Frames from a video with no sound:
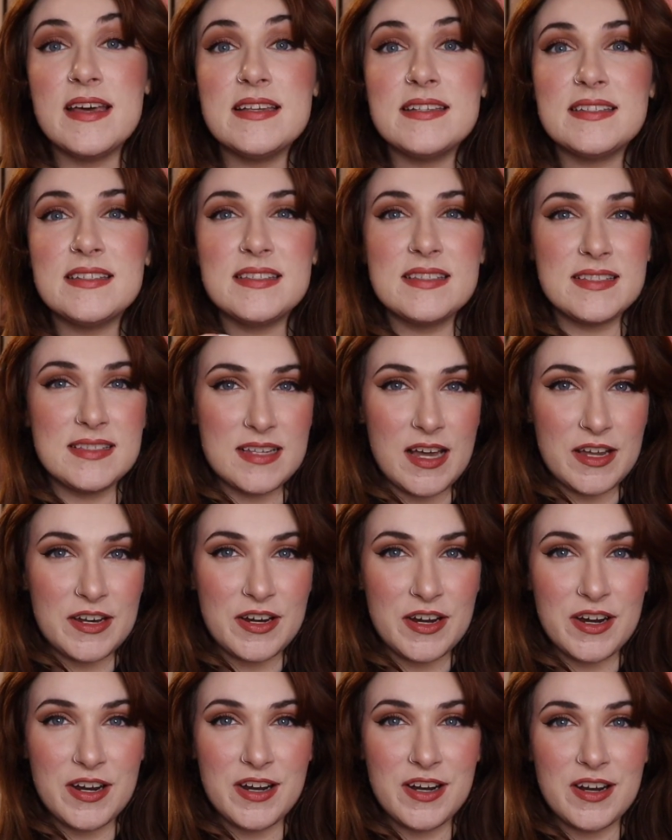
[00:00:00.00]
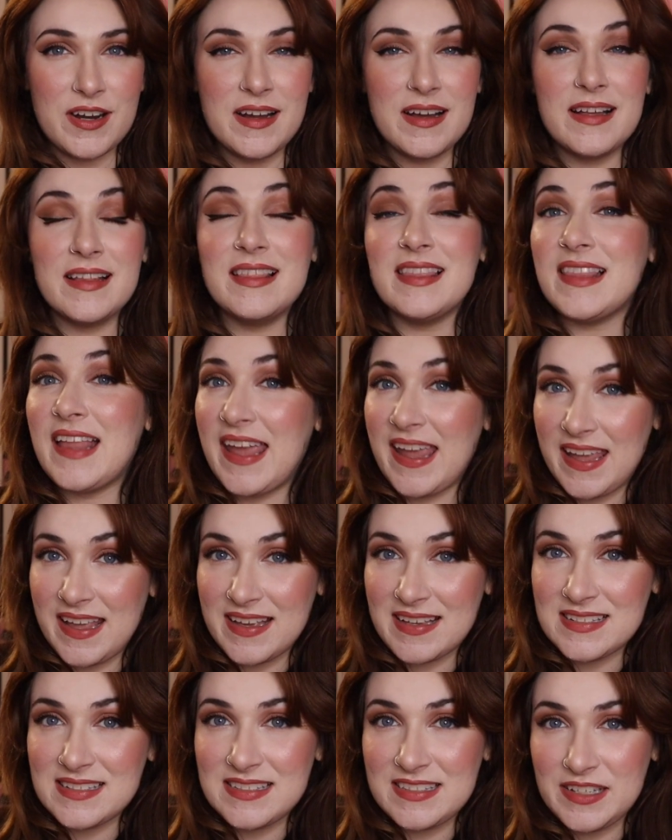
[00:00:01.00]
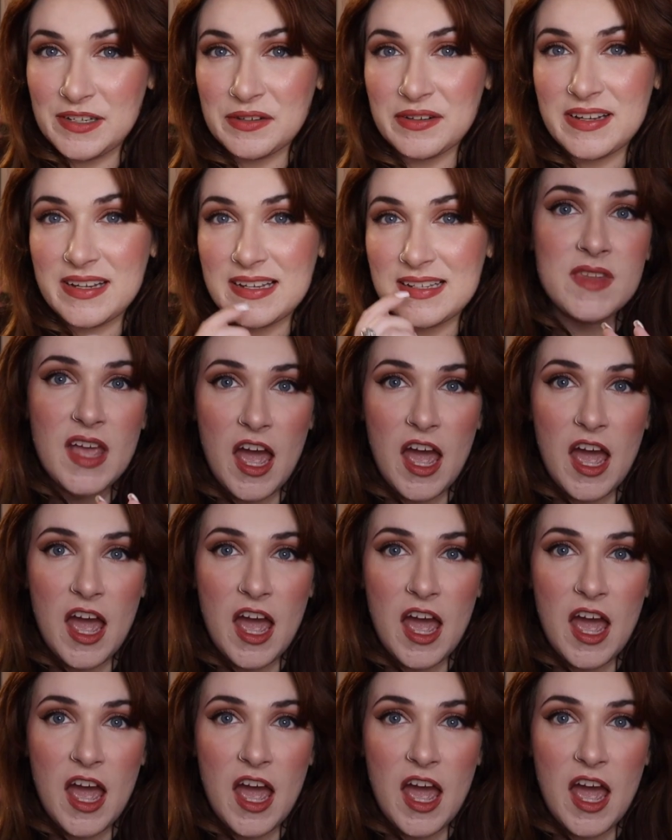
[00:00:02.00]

Sutter Lake series.